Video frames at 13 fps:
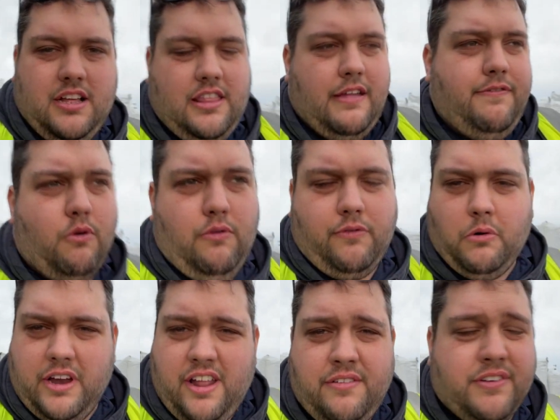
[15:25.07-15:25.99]
they've all
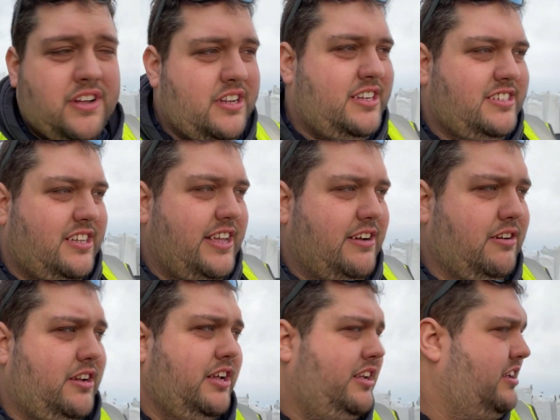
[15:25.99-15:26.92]
fallen over, so they've got
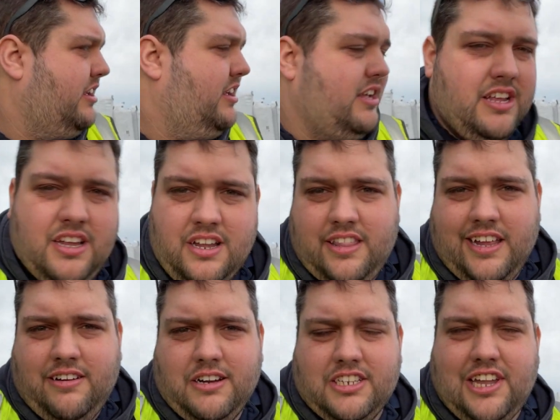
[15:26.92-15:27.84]
to
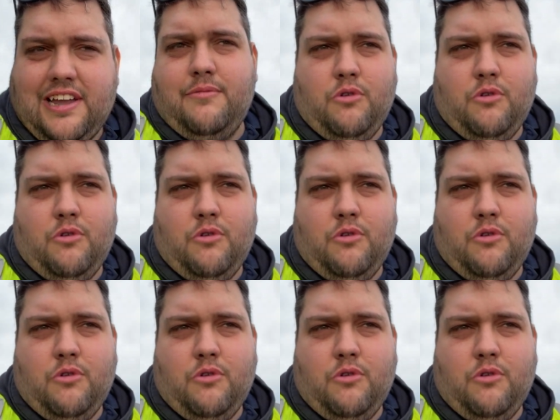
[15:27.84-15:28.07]
stand